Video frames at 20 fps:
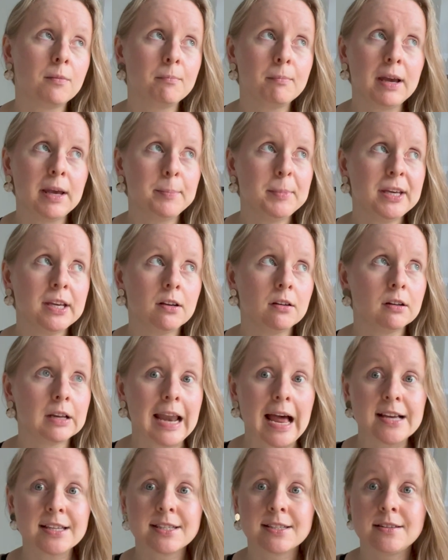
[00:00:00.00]
maybe
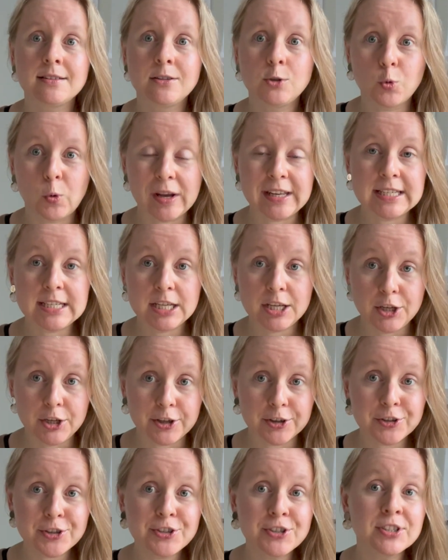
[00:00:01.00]
last 20
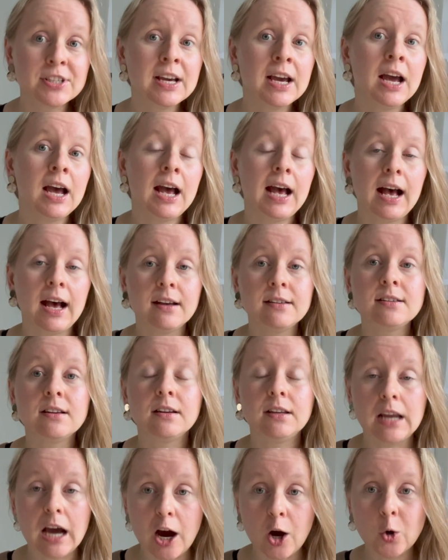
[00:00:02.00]
years,
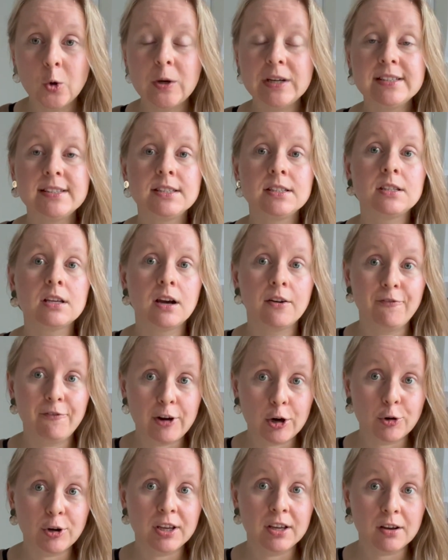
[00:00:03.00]
and now it's a
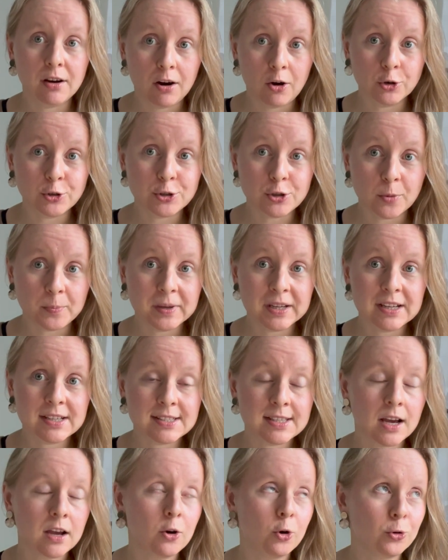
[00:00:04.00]
very hot topic,
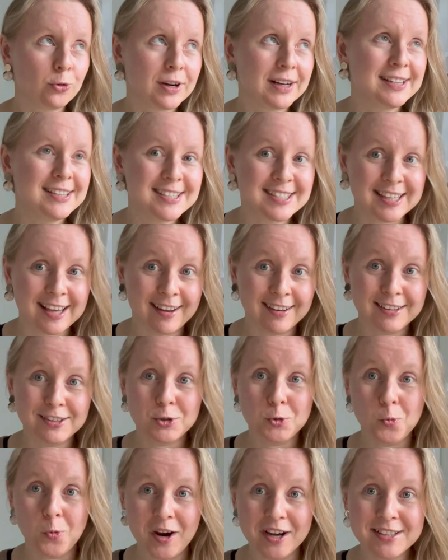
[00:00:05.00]
as I already
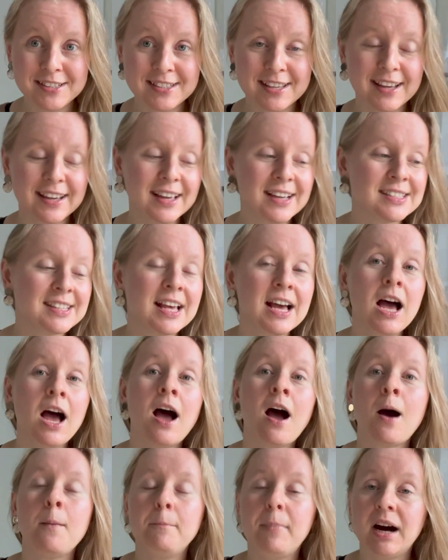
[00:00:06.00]
said twice, I guess.
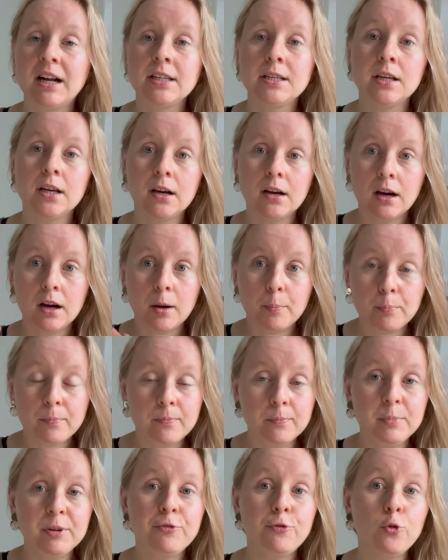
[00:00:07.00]

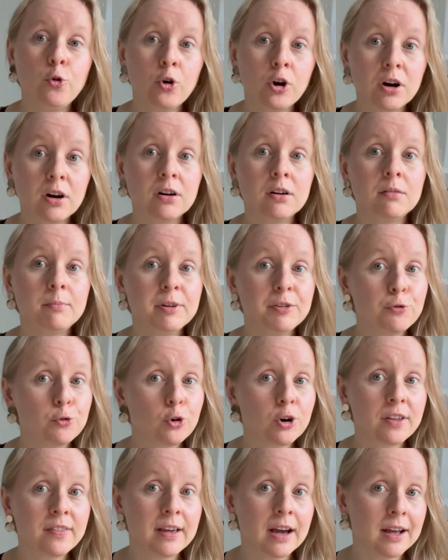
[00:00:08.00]
But before
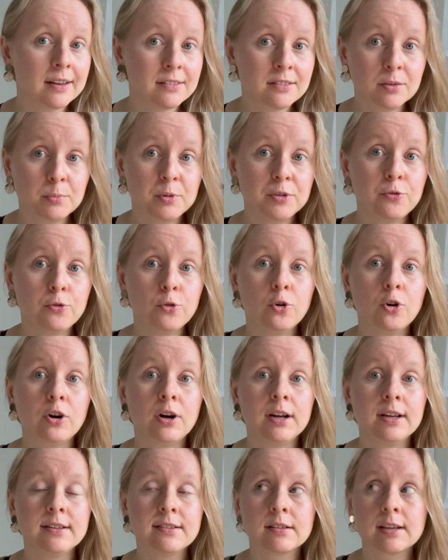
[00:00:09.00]

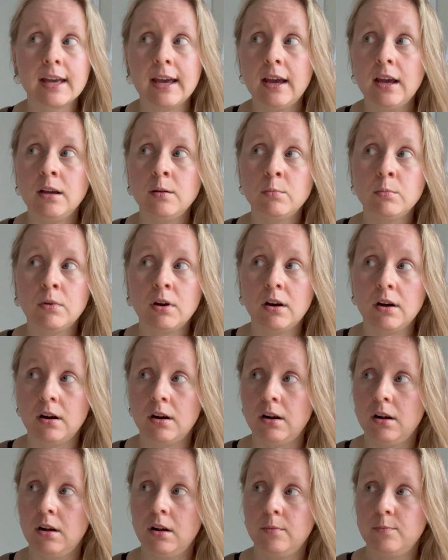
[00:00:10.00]
it came
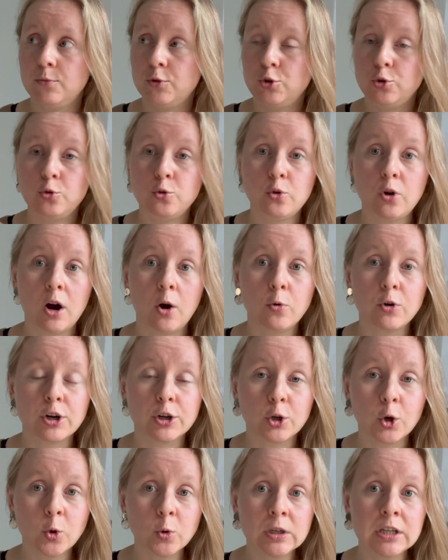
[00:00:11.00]
to our
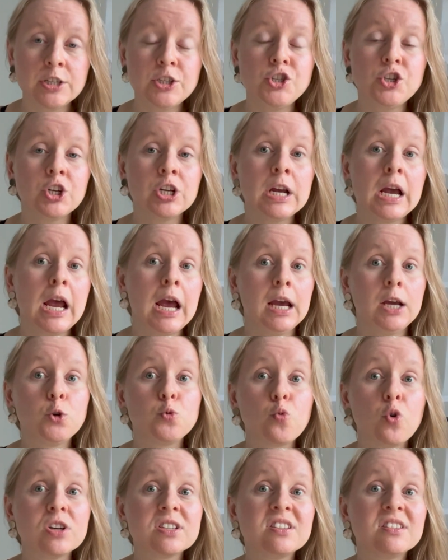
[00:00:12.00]
knowledge,
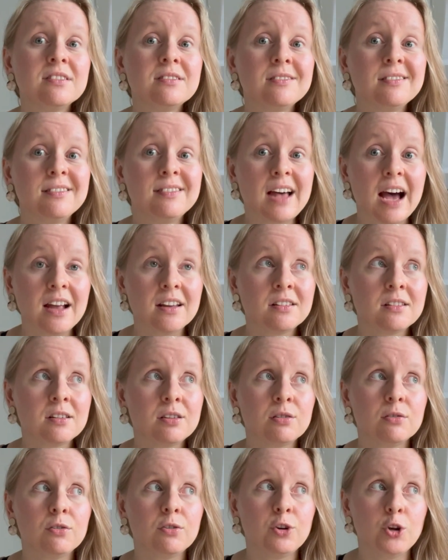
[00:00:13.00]
it wasn't
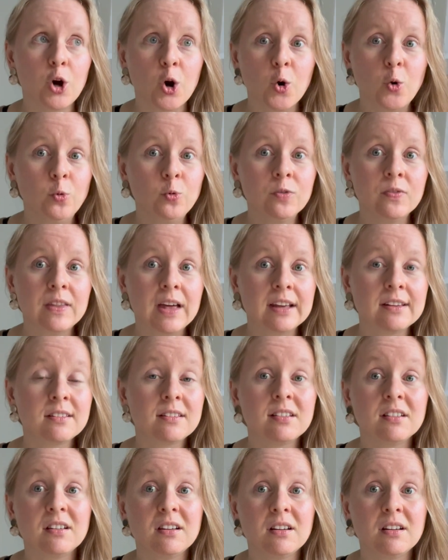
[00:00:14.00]
that known that